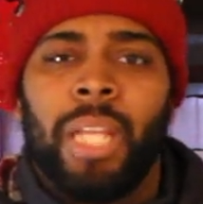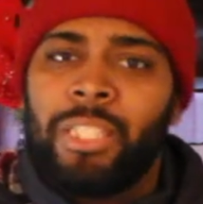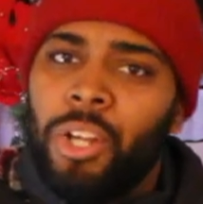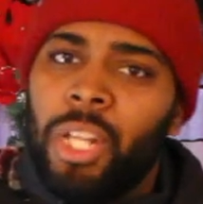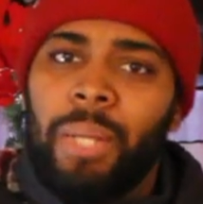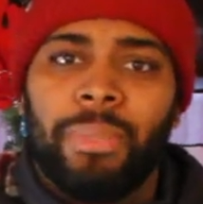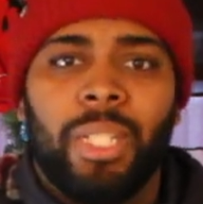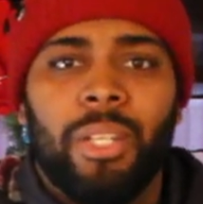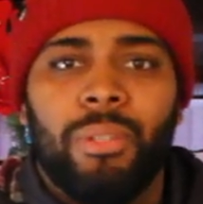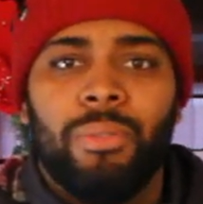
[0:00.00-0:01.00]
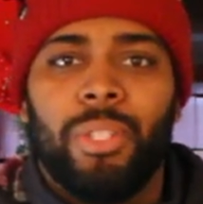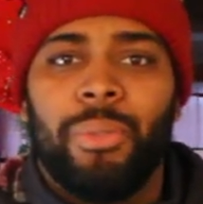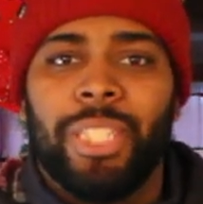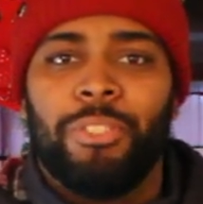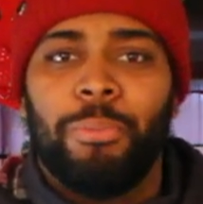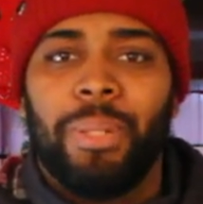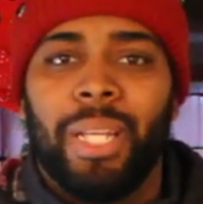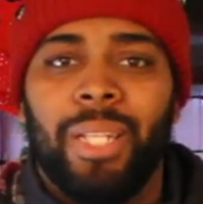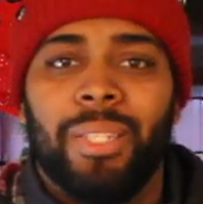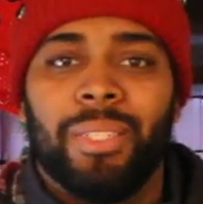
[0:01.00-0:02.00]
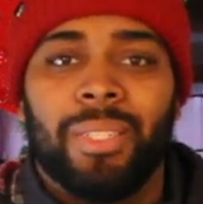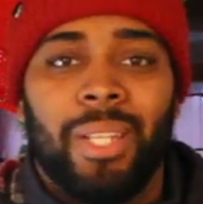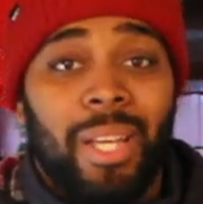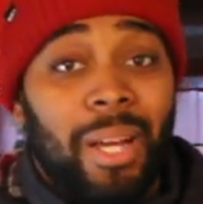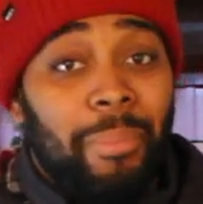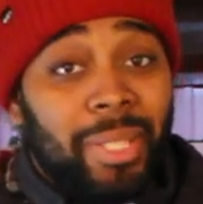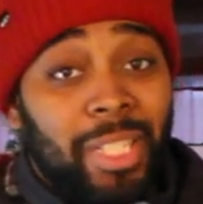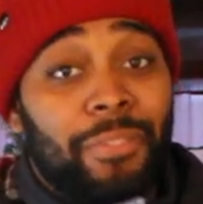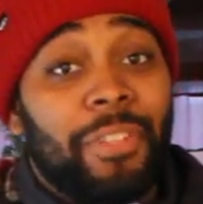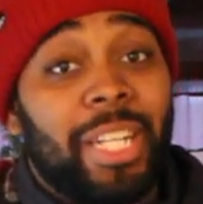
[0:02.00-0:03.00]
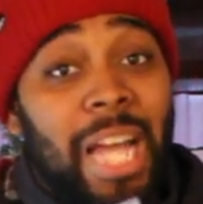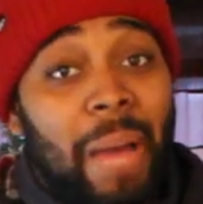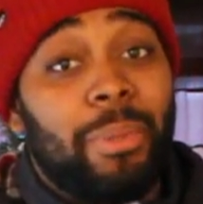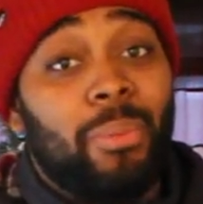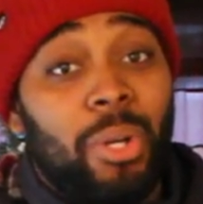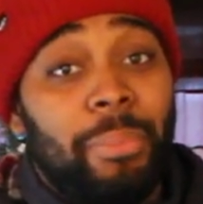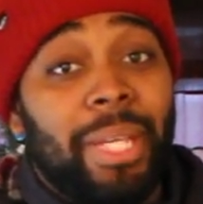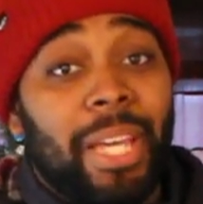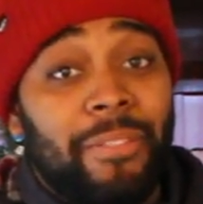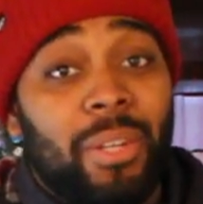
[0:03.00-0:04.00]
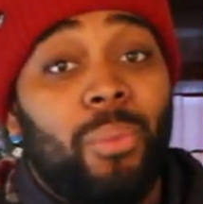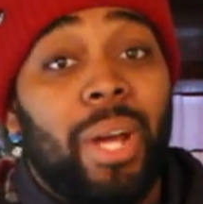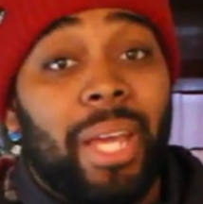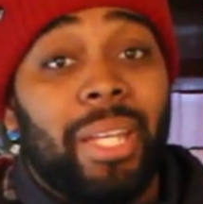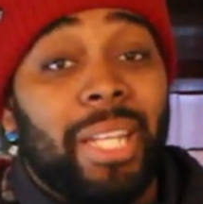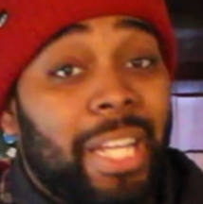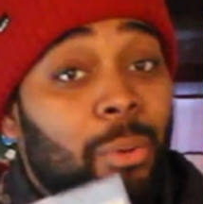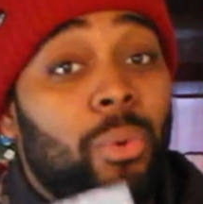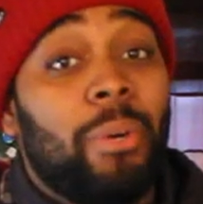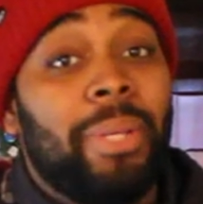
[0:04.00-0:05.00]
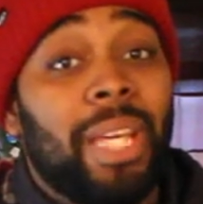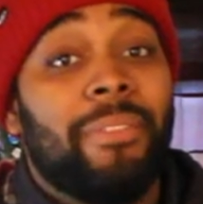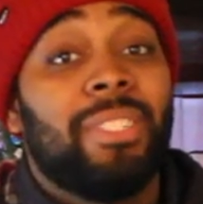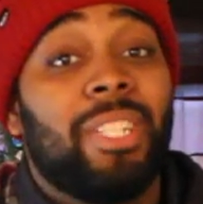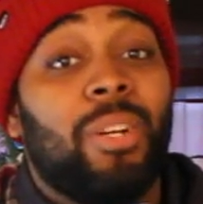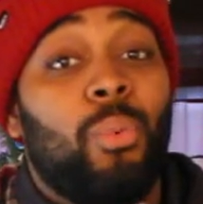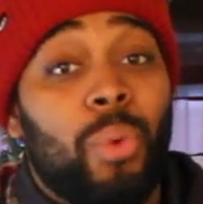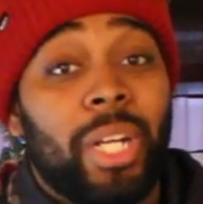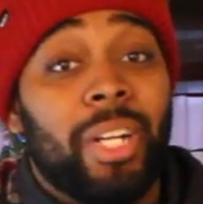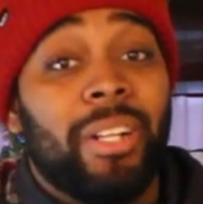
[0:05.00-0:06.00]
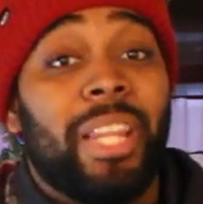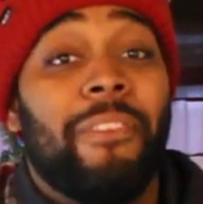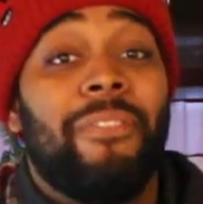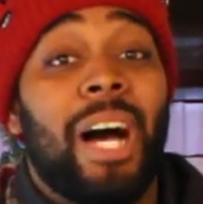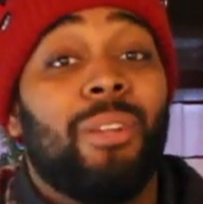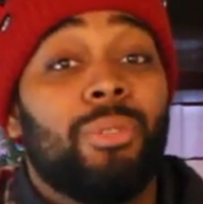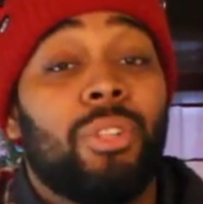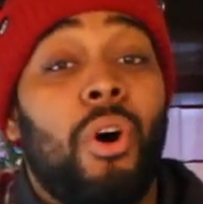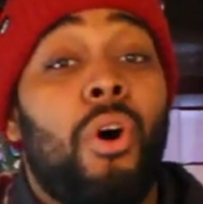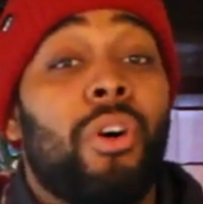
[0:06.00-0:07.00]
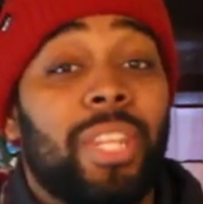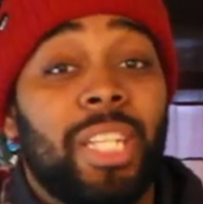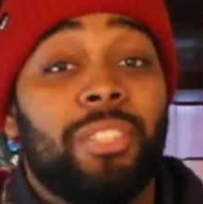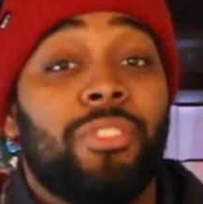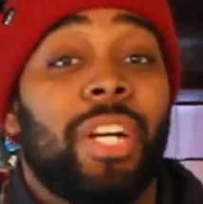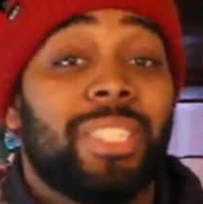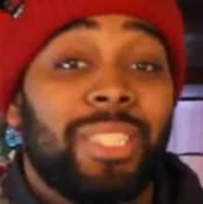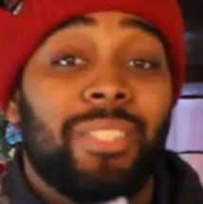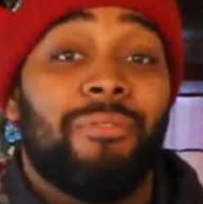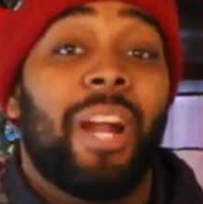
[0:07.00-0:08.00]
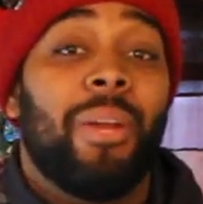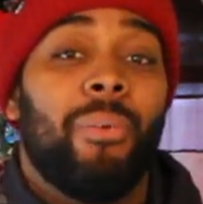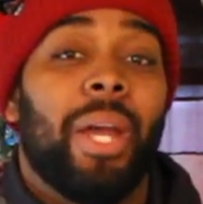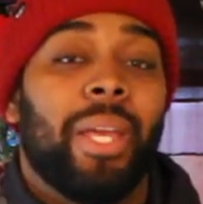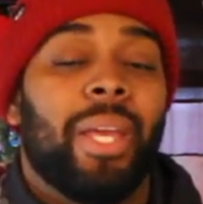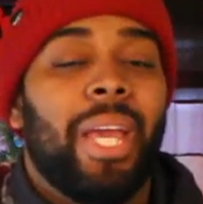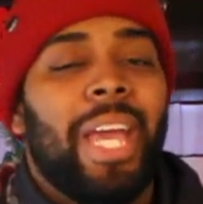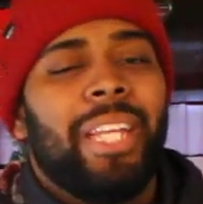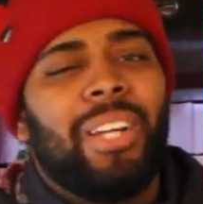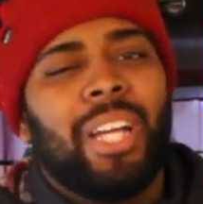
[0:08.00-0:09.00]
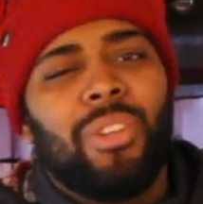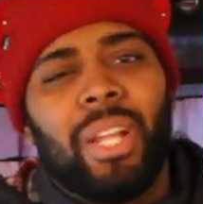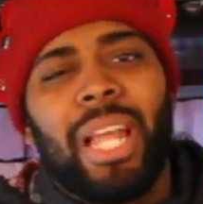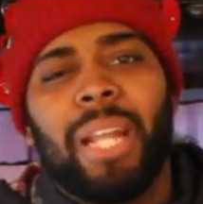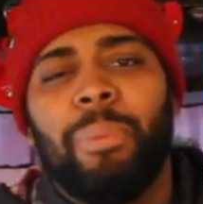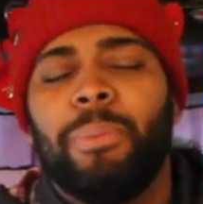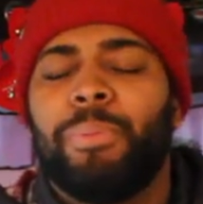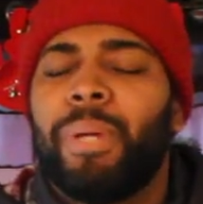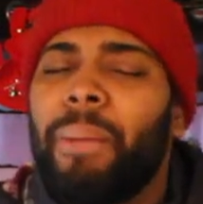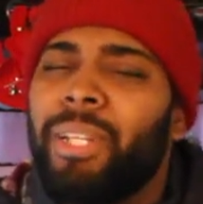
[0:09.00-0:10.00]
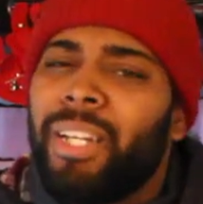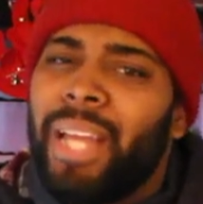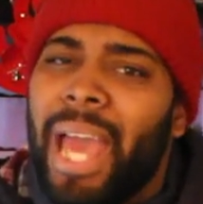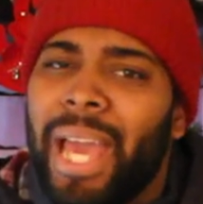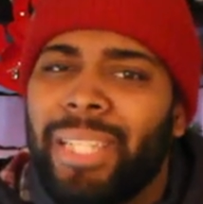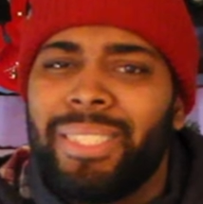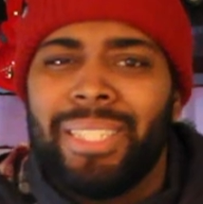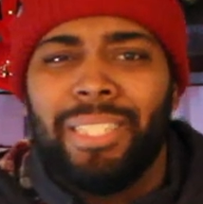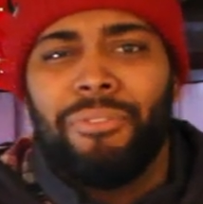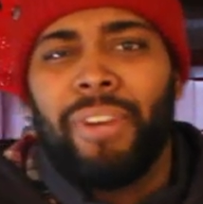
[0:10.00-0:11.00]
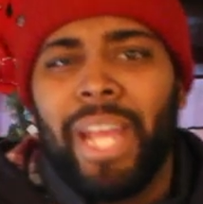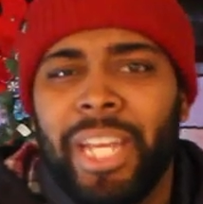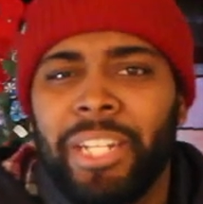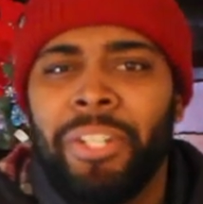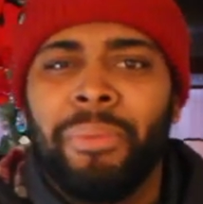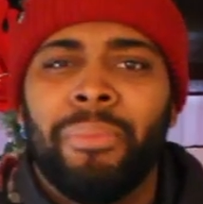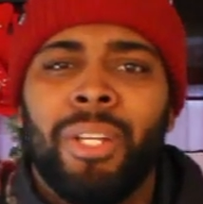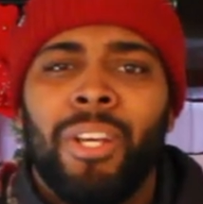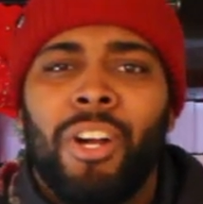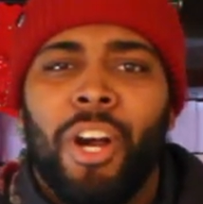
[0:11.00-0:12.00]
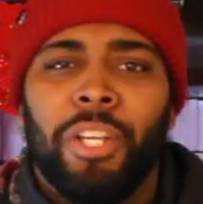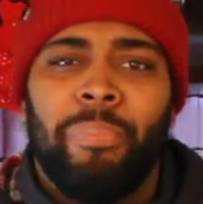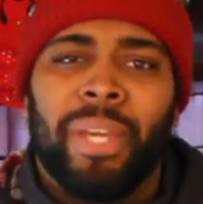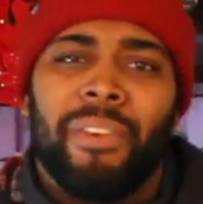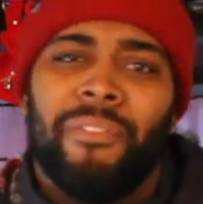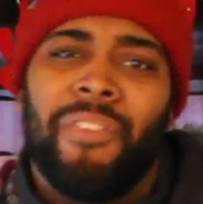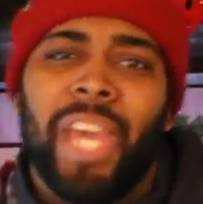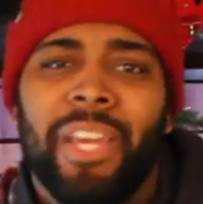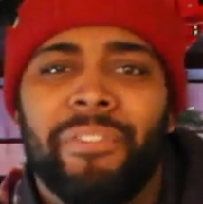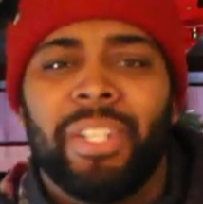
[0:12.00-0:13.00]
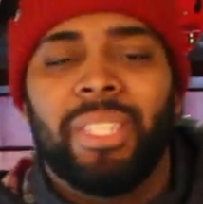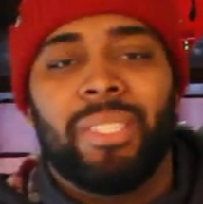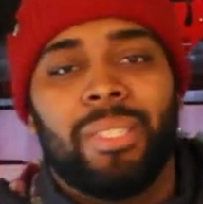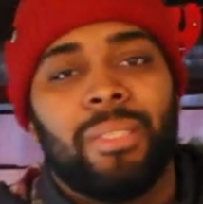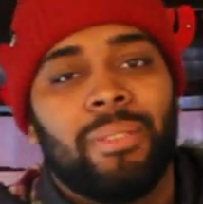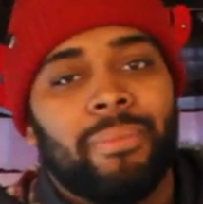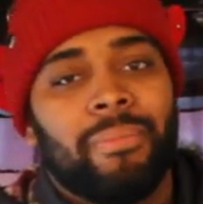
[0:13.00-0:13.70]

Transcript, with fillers: That's all up to you. Do as you please. But this free copy will be given away, and it will be given to the winner that follows all the instructions the right way. Now, I know a lot of people probably going to ask, is it random? Are you picking favorites?